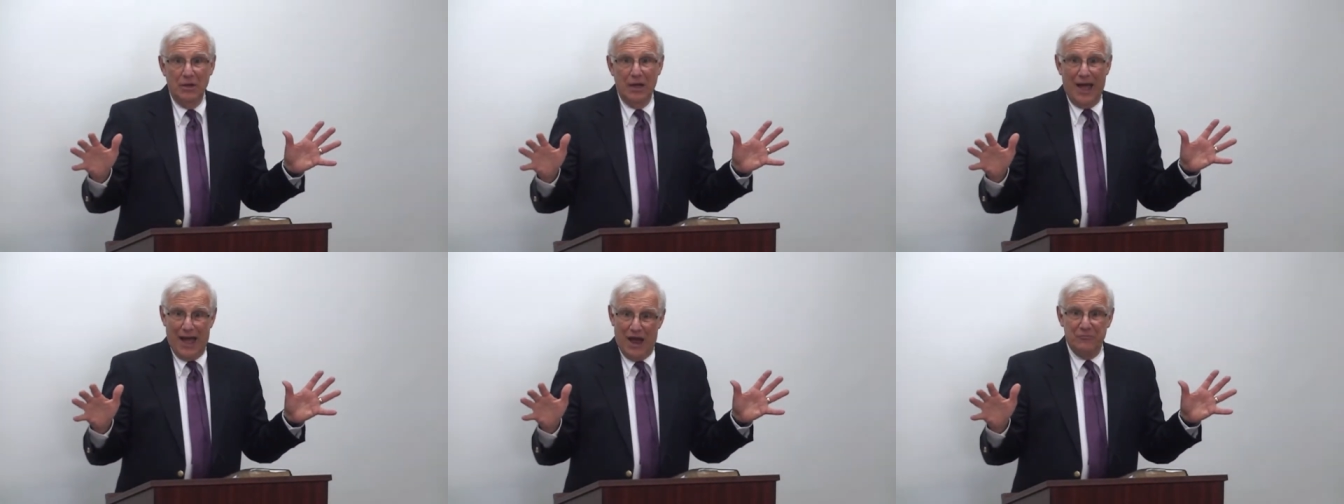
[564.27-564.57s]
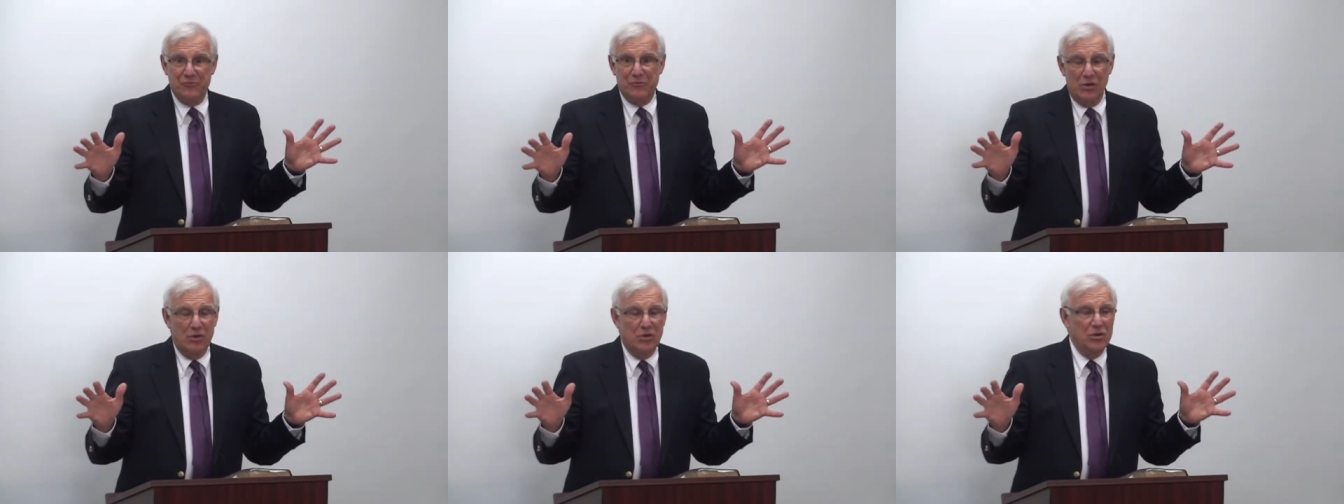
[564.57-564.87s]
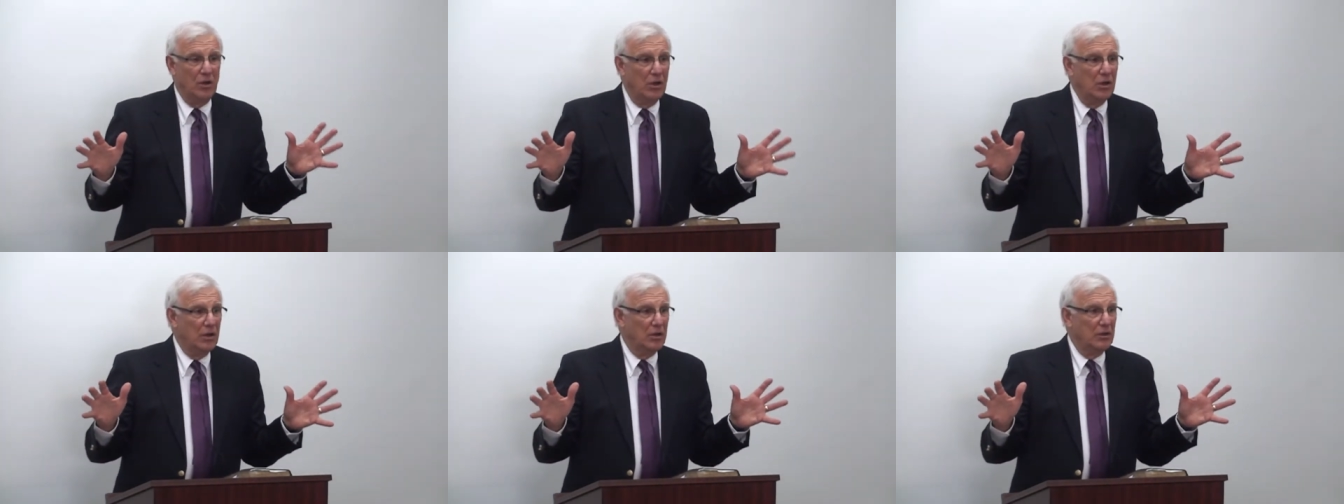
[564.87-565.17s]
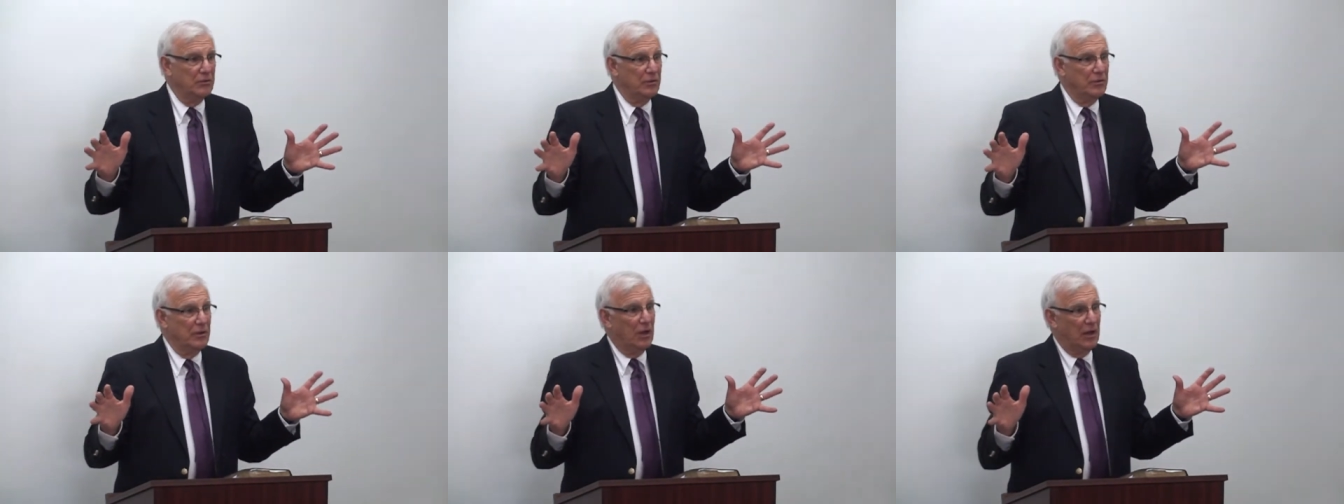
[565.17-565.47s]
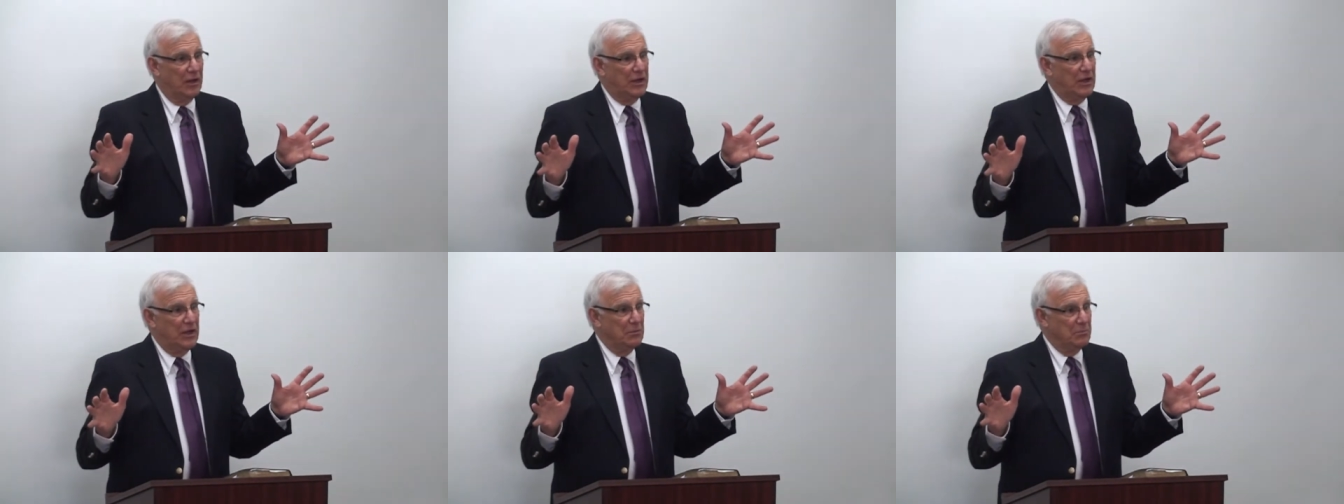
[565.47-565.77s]
Africa uh,
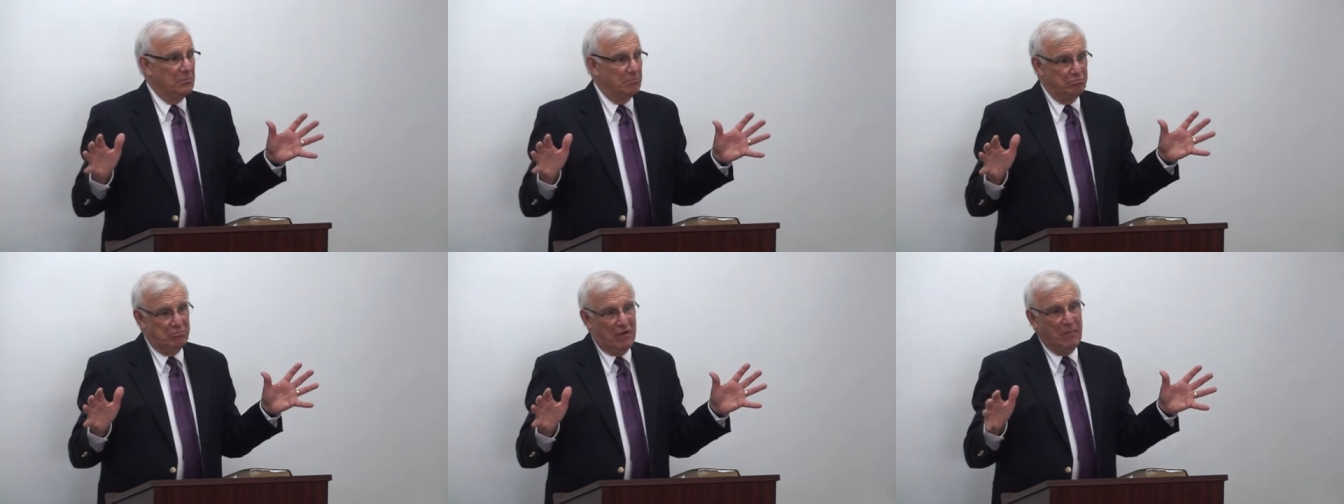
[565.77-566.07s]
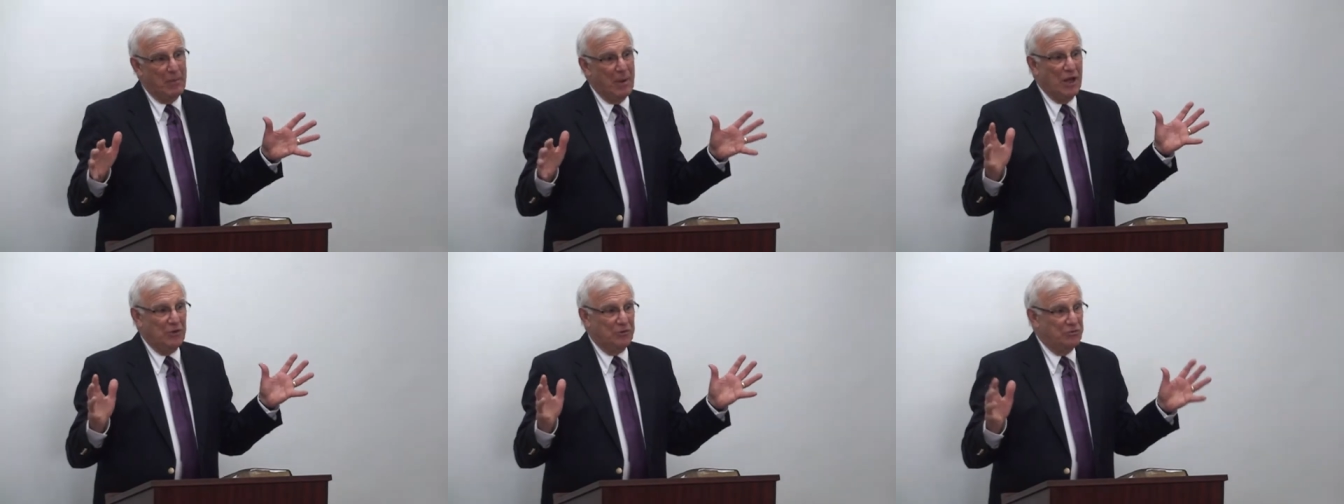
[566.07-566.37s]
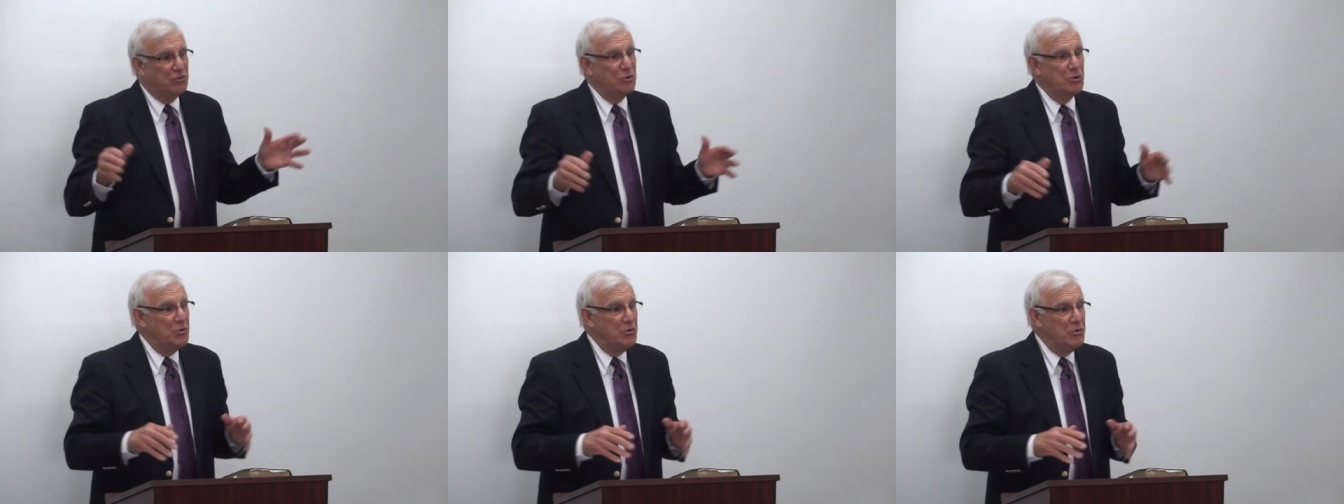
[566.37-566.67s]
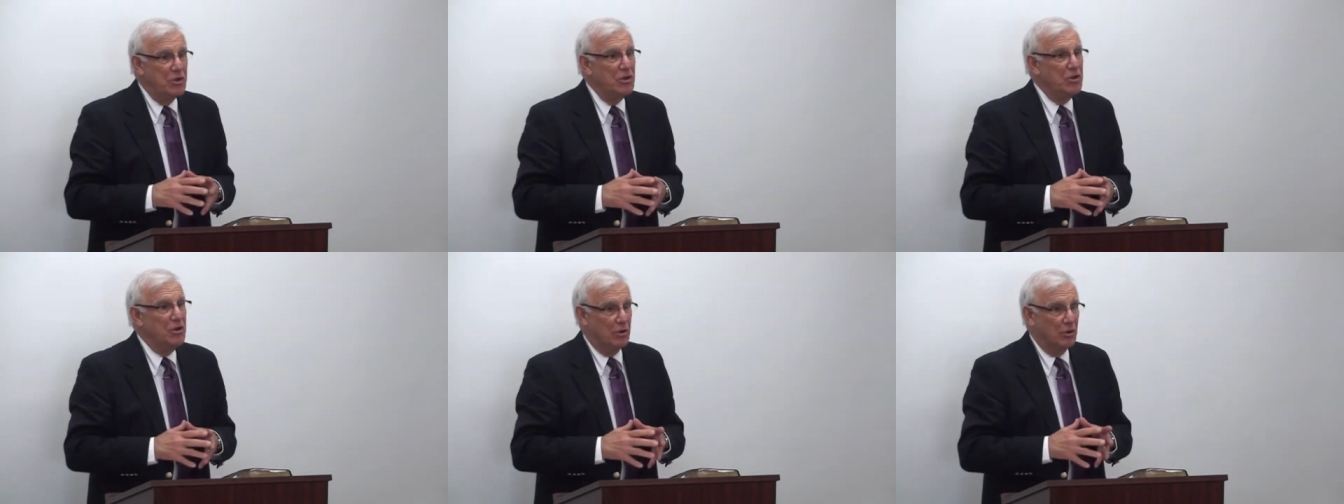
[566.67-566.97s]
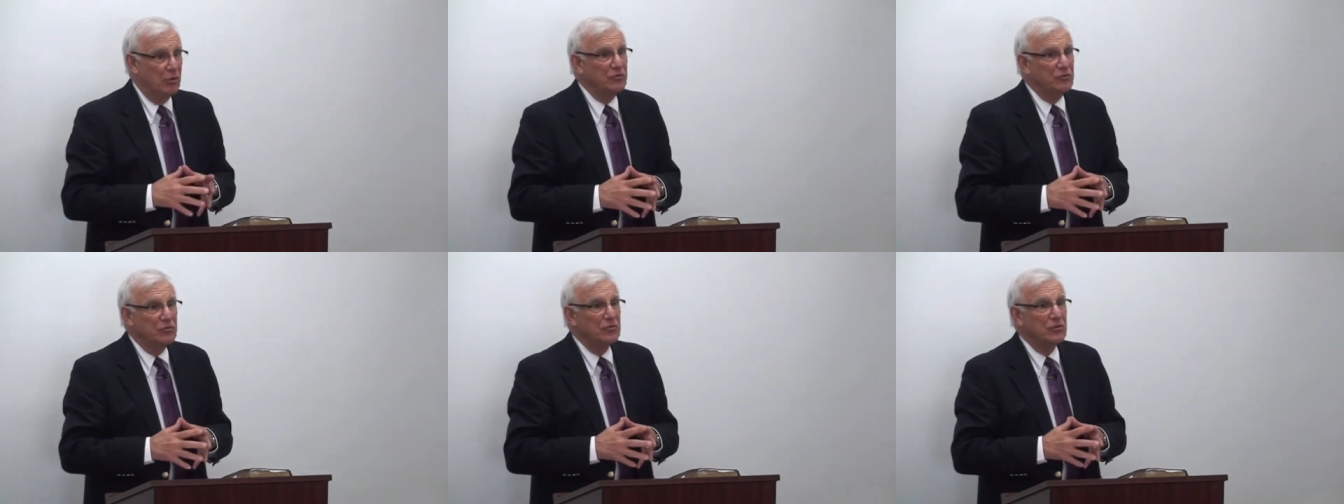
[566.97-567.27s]
in about two
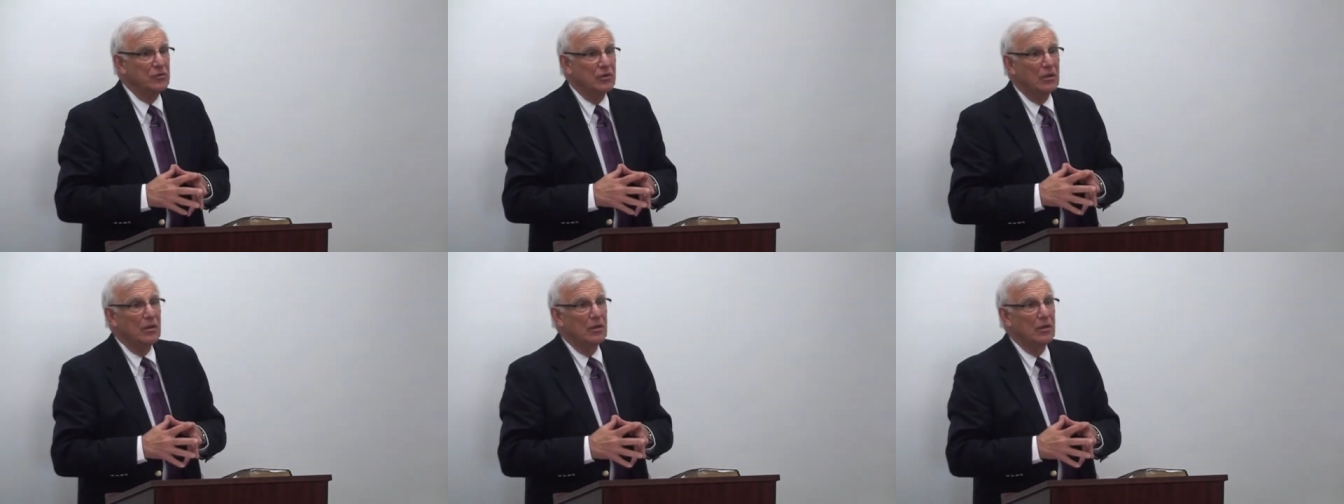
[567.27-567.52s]
years